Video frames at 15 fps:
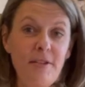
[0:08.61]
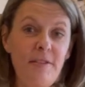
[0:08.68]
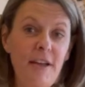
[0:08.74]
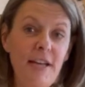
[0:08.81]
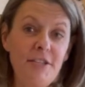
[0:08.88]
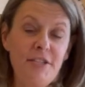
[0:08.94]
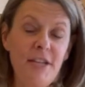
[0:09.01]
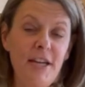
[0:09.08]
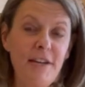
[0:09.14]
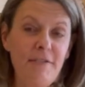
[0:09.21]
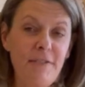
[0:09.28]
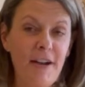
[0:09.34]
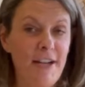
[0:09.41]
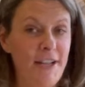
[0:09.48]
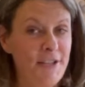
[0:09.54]
of
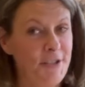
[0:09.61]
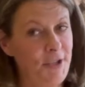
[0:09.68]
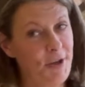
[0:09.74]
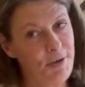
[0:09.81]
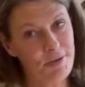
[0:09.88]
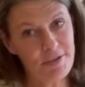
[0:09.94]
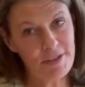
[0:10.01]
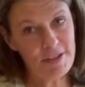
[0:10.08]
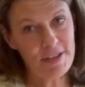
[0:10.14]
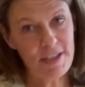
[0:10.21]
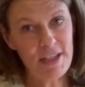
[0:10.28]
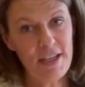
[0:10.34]
#FridaySews.